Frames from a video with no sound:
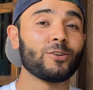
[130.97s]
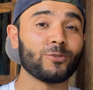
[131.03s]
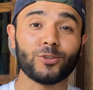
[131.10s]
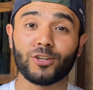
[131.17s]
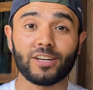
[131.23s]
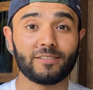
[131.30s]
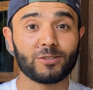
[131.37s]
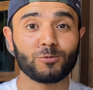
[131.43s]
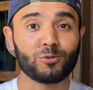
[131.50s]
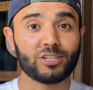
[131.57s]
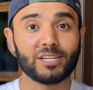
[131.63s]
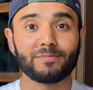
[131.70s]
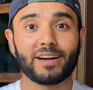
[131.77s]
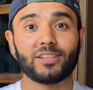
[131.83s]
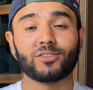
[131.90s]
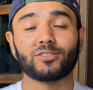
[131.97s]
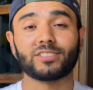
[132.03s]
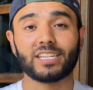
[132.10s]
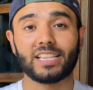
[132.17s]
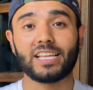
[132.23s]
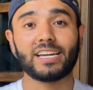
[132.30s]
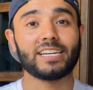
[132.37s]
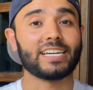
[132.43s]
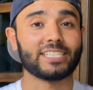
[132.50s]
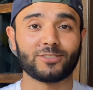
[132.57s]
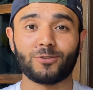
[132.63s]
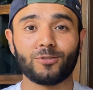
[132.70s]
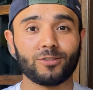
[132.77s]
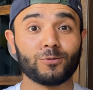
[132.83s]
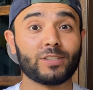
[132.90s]
You don't have to worry about your salah at
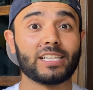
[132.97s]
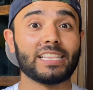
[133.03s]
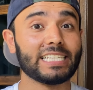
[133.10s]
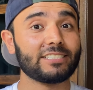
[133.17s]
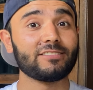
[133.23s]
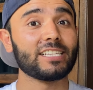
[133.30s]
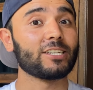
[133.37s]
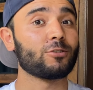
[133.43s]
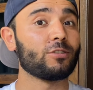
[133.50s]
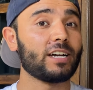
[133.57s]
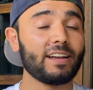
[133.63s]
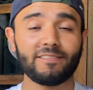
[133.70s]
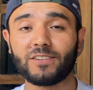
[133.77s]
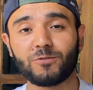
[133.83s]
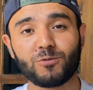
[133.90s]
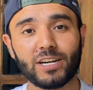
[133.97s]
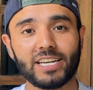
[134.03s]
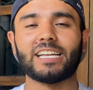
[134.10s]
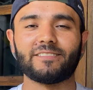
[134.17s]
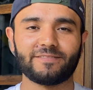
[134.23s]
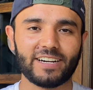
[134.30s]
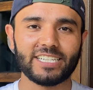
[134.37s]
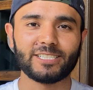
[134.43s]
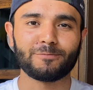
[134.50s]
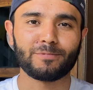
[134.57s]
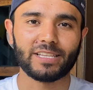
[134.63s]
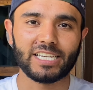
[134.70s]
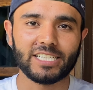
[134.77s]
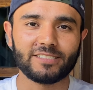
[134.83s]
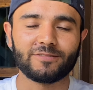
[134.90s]
all. You can literally go everywhere and find a
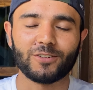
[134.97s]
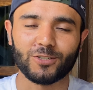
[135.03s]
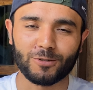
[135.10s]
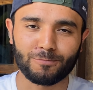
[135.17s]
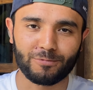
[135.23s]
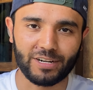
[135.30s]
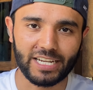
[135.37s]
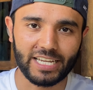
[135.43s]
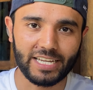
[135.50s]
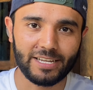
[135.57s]
place for your prayer.